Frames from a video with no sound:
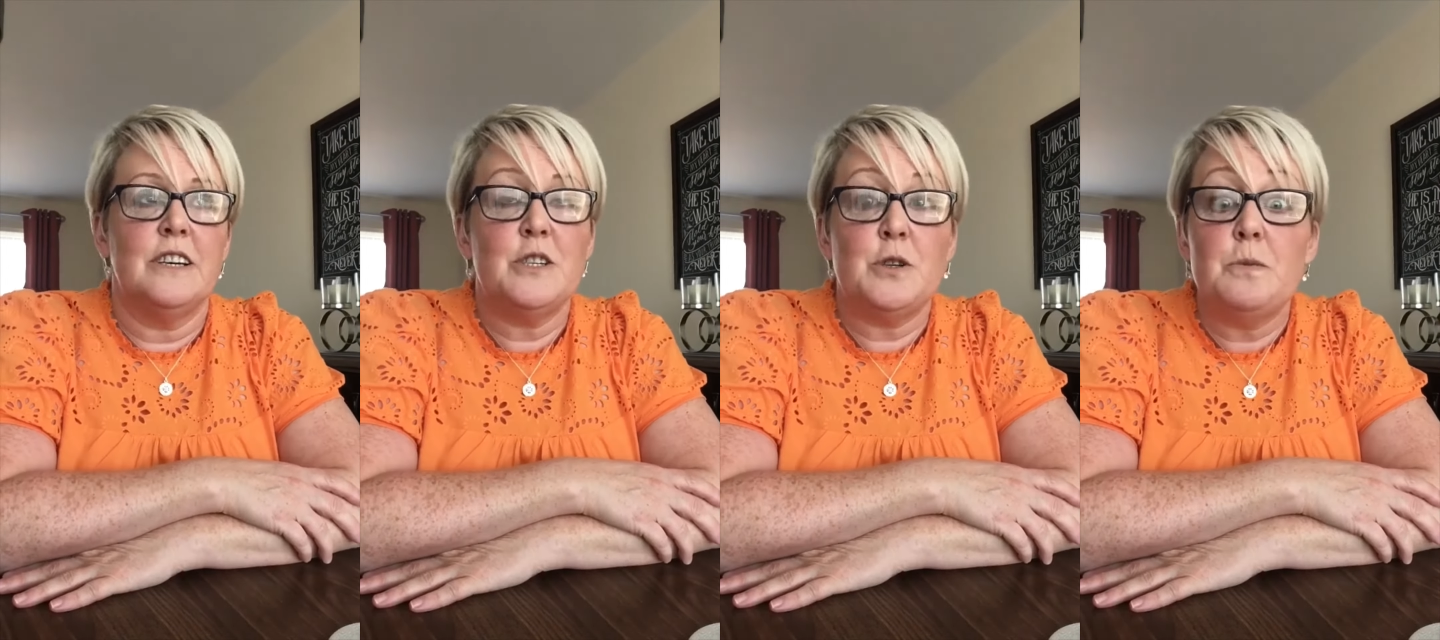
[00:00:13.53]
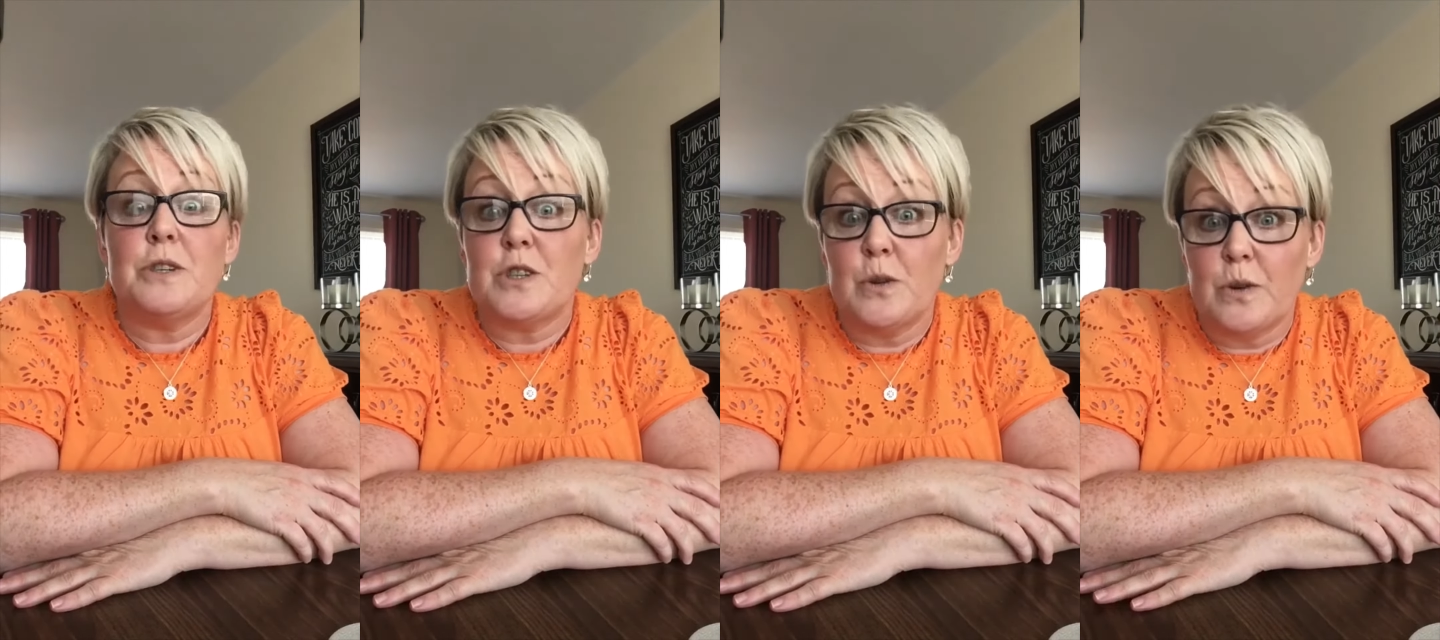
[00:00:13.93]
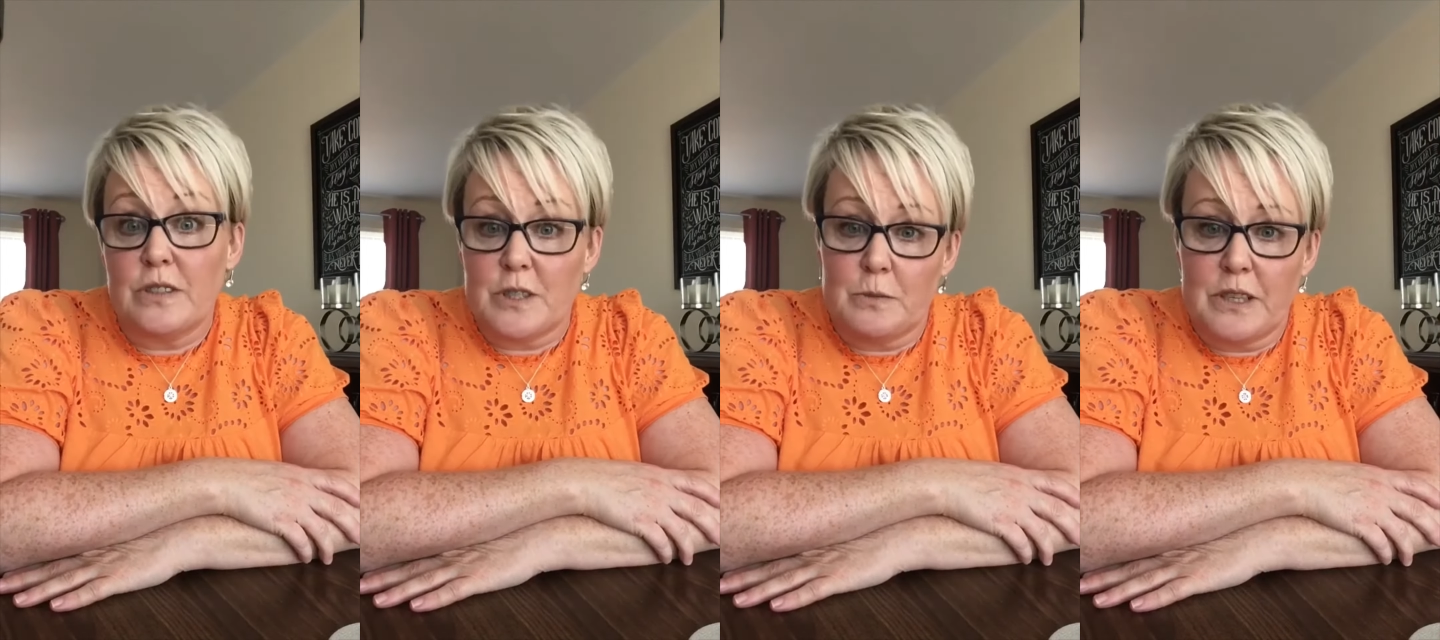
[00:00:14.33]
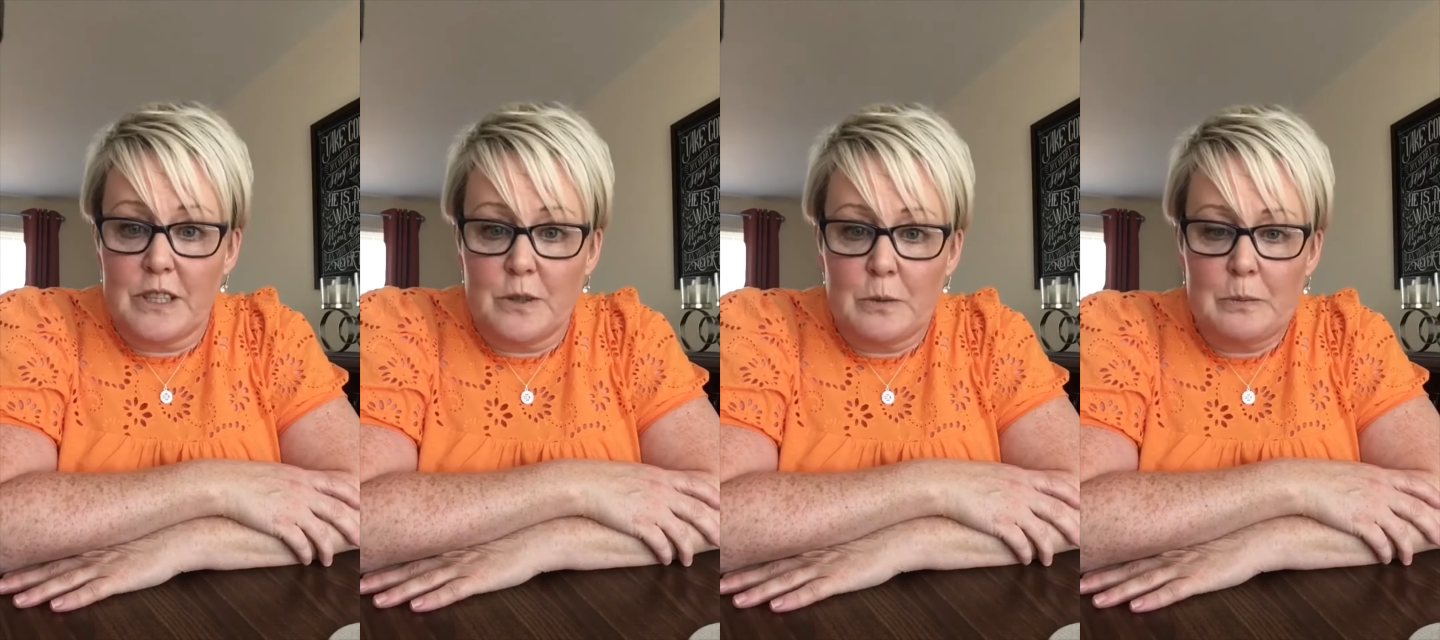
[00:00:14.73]
too much longer till we
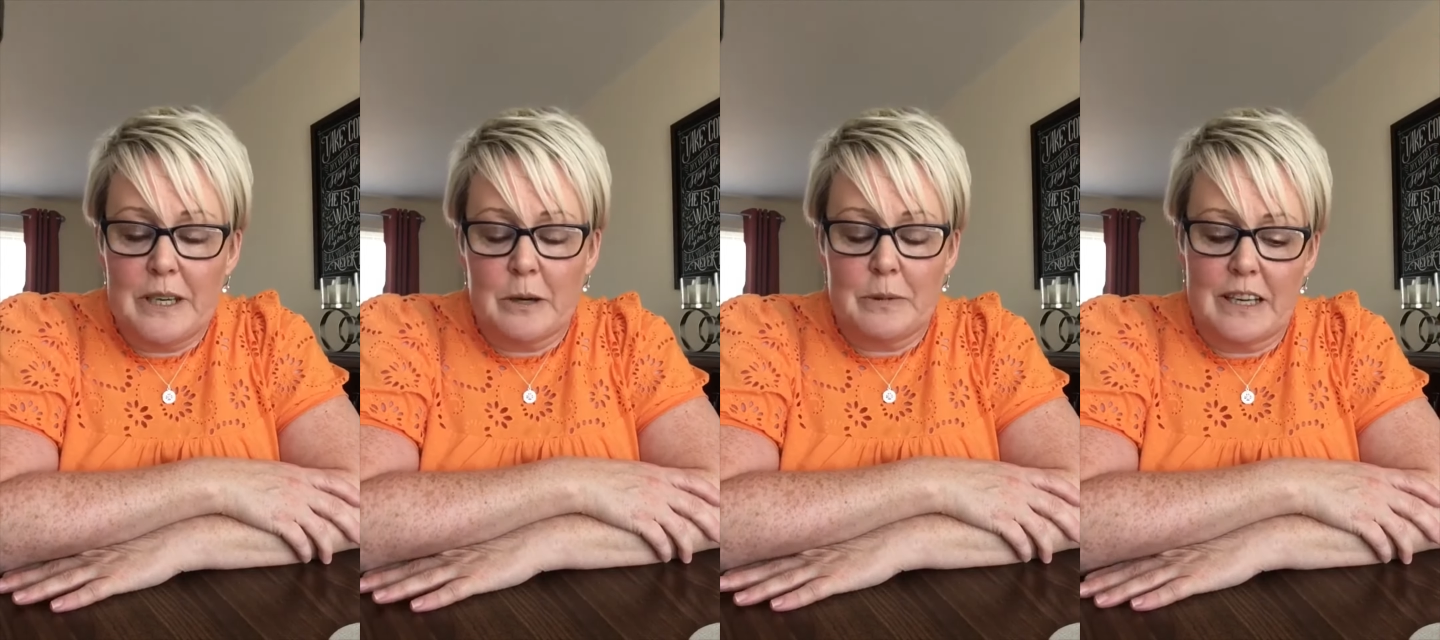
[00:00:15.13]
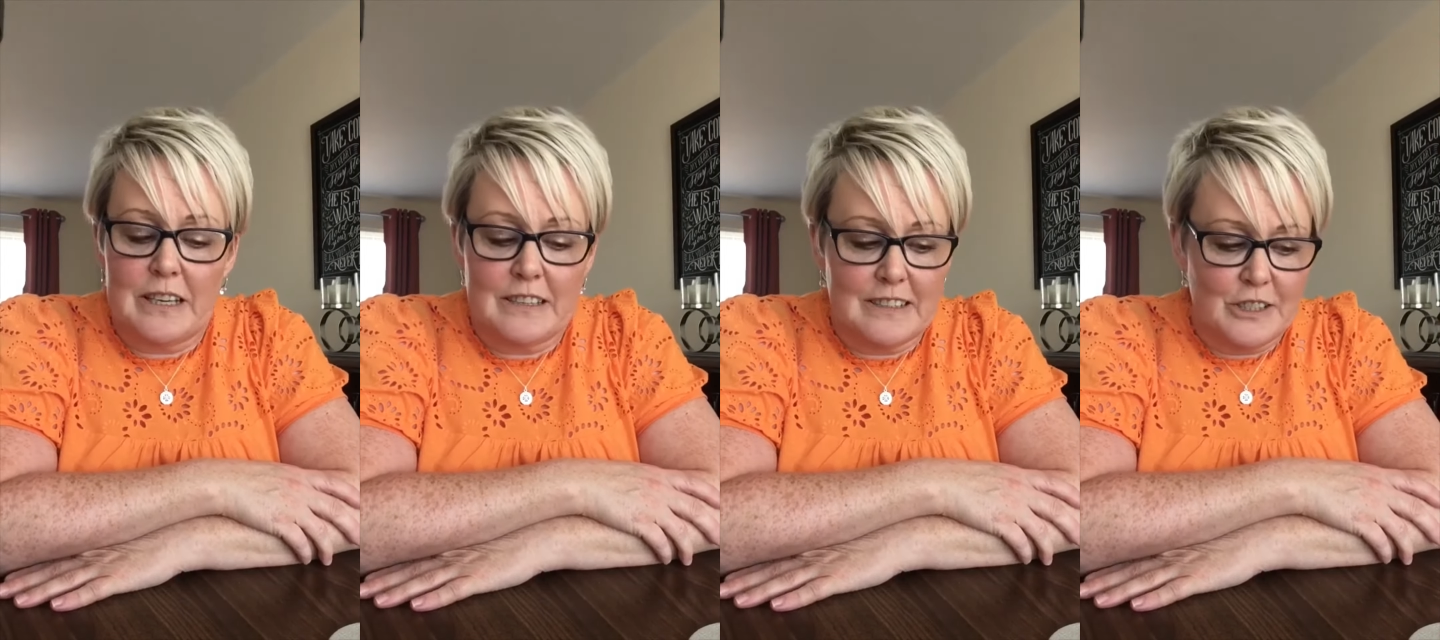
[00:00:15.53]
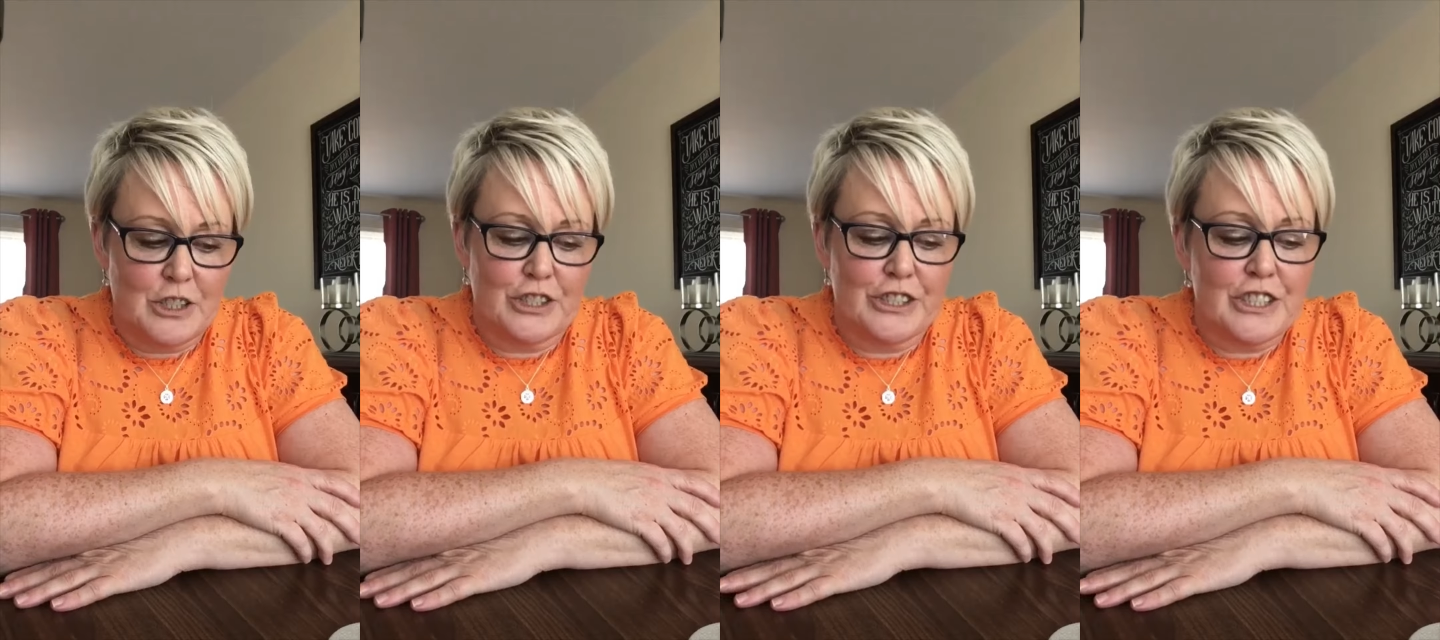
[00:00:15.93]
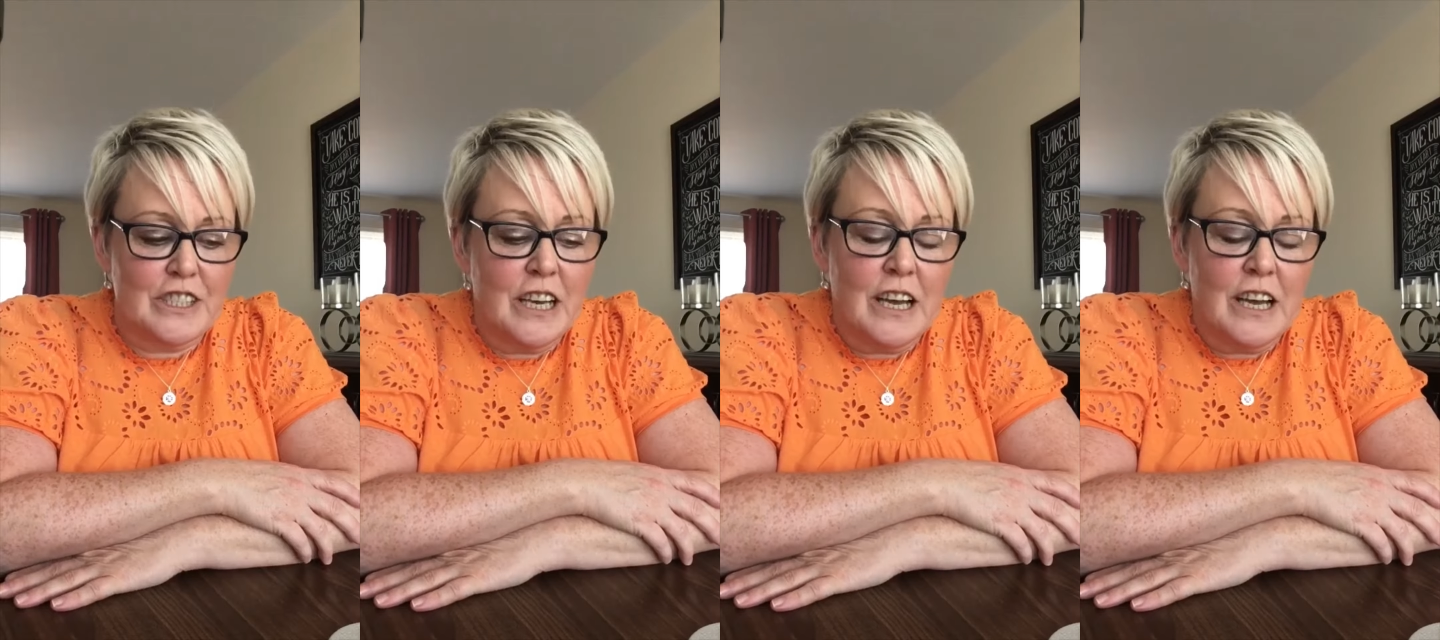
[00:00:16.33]
can all meet up again in church.